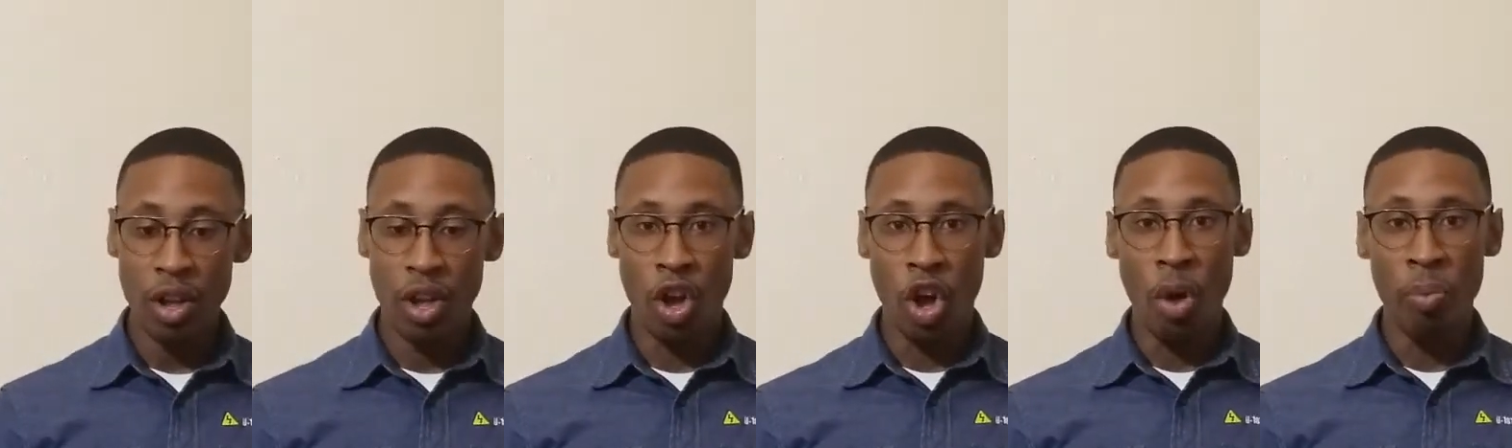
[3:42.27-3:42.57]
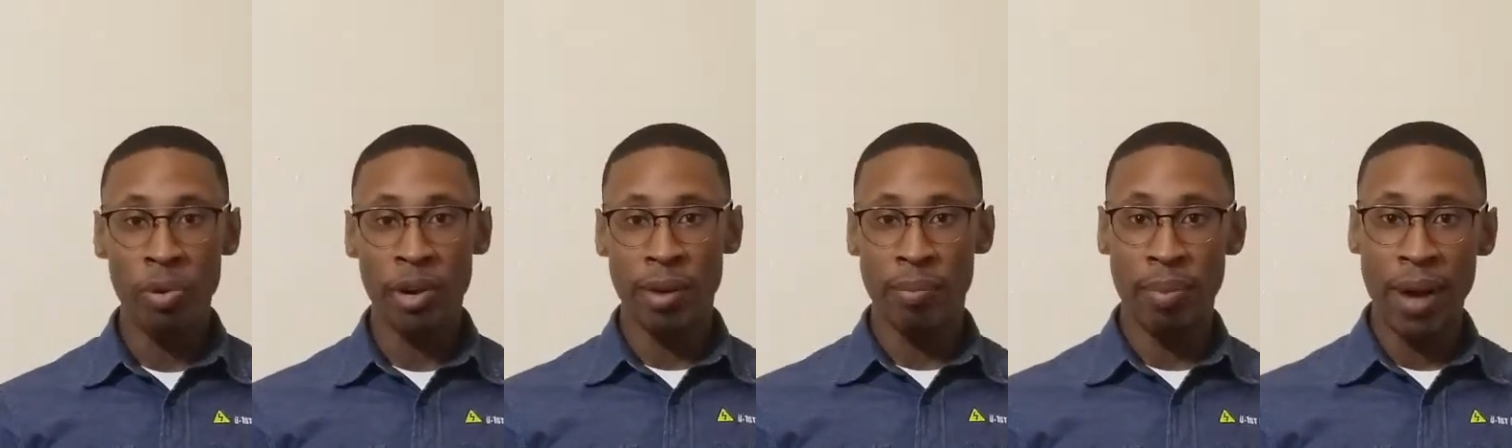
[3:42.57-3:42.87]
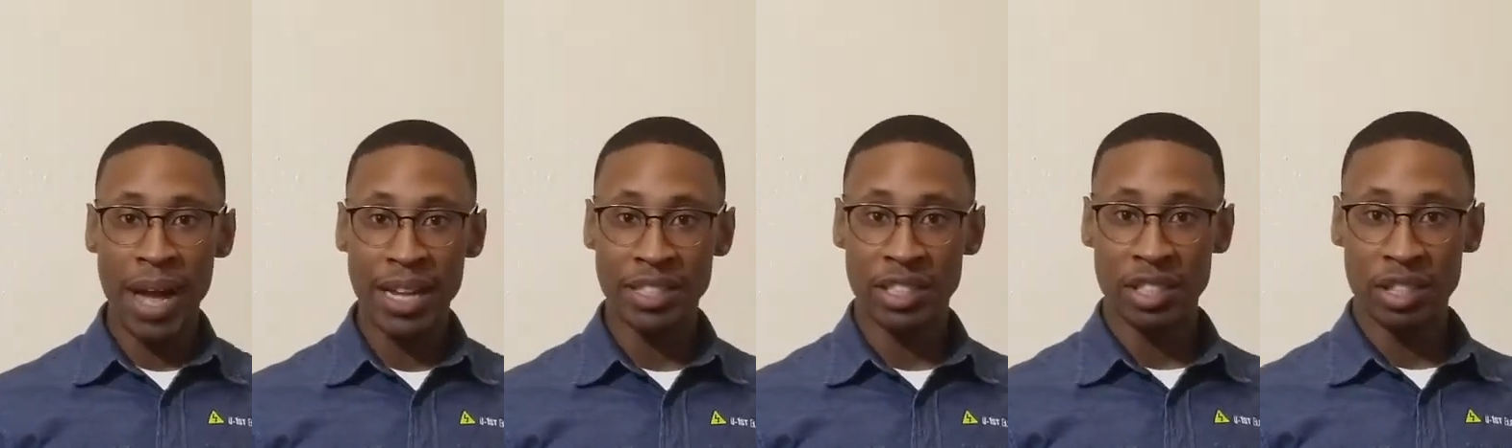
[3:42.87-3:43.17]
Open up
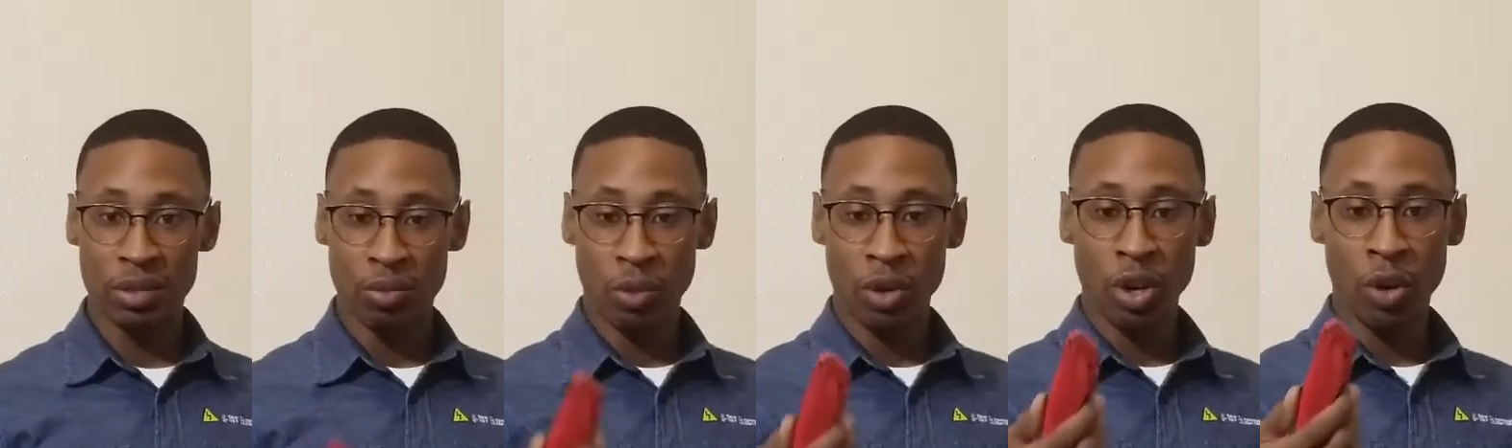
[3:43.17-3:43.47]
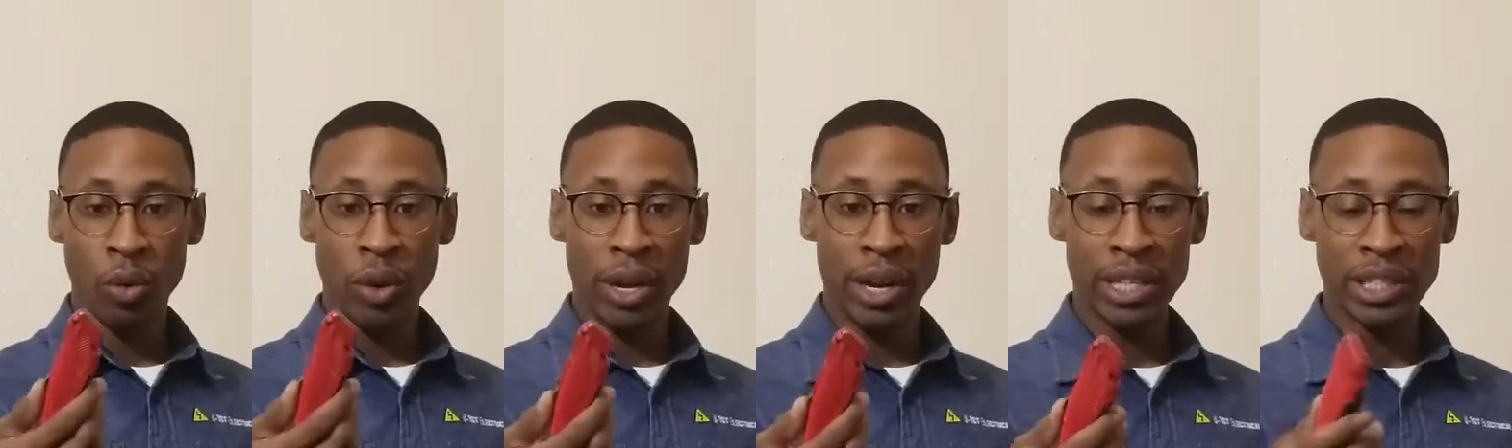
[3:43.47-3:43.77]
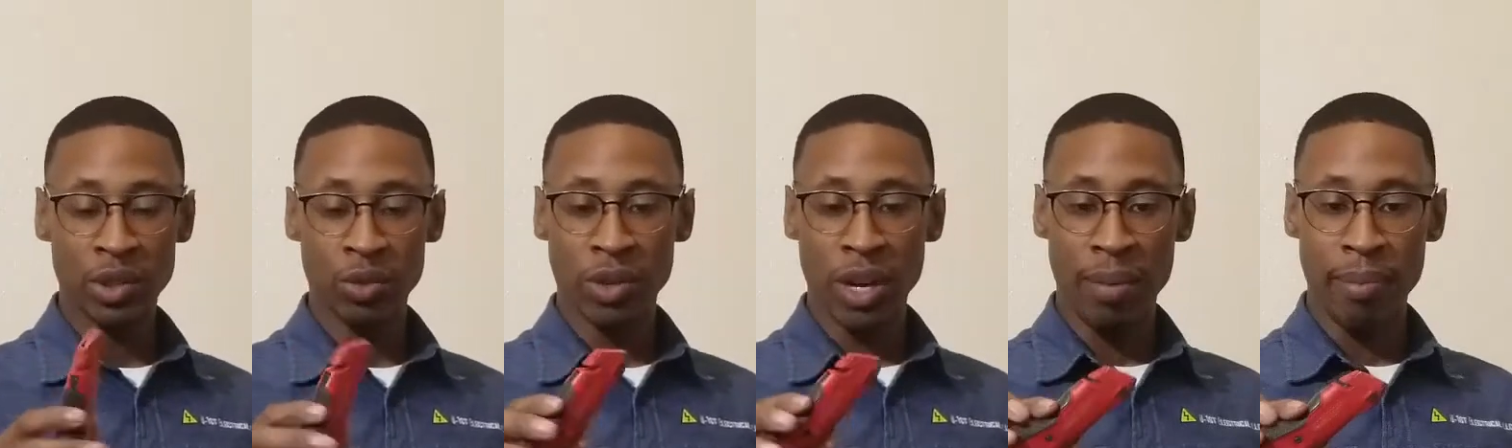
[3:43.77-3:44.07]
boxes real quick. This
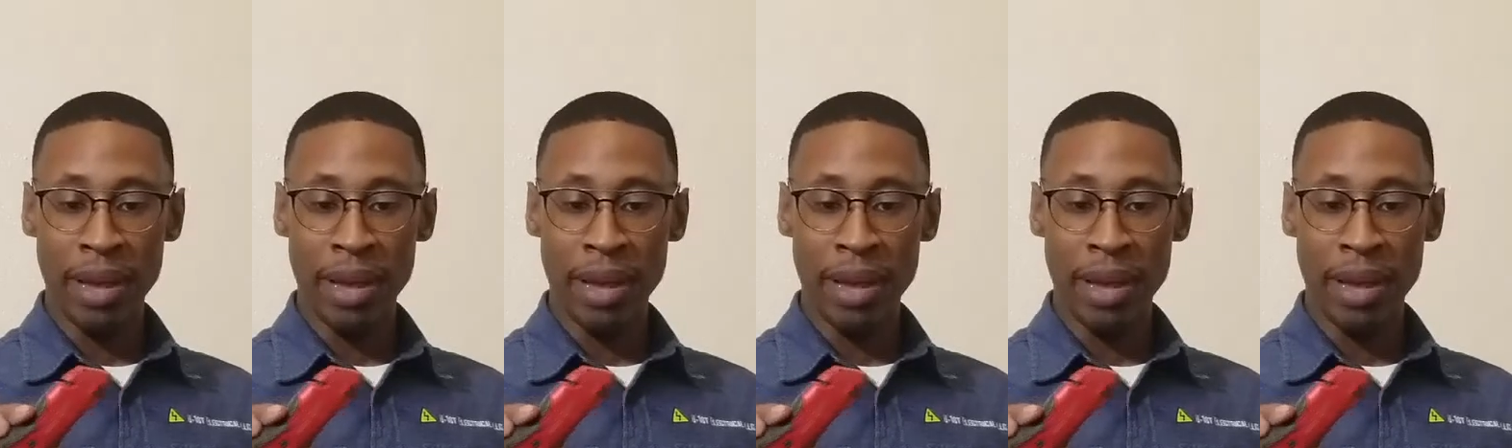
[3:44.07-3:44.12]
is what I